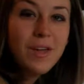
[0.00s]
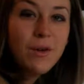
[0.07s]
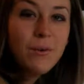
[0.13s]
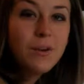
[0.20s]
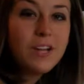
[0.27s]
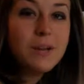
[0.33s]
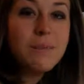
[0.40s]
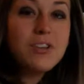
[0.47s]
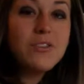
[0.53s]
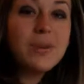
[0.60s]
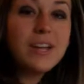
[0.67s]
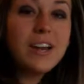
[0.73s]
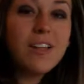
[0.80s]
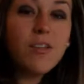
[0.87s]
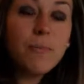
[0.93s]
We're going to be doing
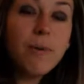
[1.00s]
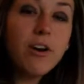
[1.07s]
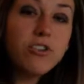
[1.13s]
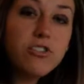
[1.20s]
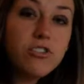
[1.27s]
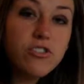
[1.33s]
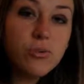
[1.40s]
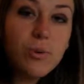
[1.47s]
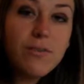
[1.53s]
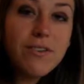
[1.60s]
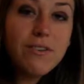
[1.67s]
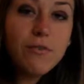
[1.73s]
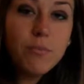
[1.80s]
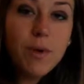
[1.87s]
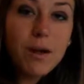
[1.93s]
another partial
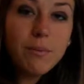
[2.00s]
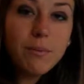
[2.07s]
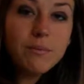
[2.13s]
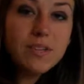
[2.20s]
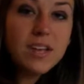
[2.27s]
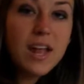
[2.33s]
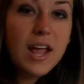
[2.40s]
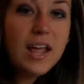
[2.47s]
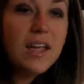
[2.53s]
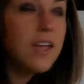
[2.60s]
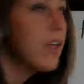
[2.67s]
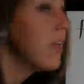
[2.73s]
derivatives problem today.